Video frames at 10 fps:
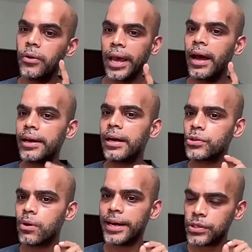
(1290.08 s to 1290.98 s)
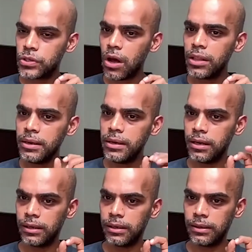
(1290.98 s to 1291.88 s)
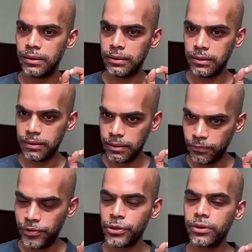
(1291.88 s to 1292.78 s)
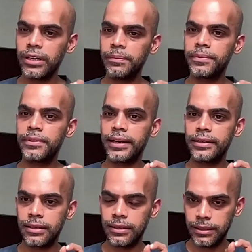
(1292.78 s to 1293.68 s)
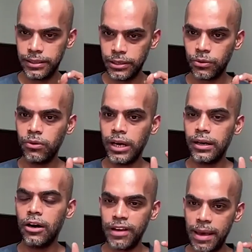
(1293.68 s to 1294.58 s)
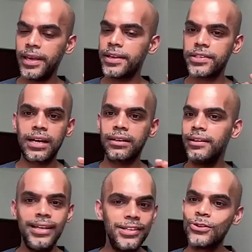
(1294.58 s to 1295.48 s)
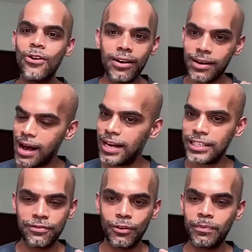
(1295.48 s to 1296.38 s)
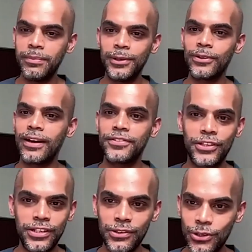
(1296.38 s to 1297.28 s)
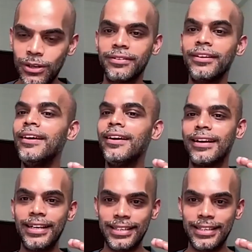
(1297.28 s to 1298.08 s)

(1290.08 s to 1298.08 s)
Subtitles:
Okay. So I saw the video clip that of MK Stalin. He has not asked for people to have 16 children, right?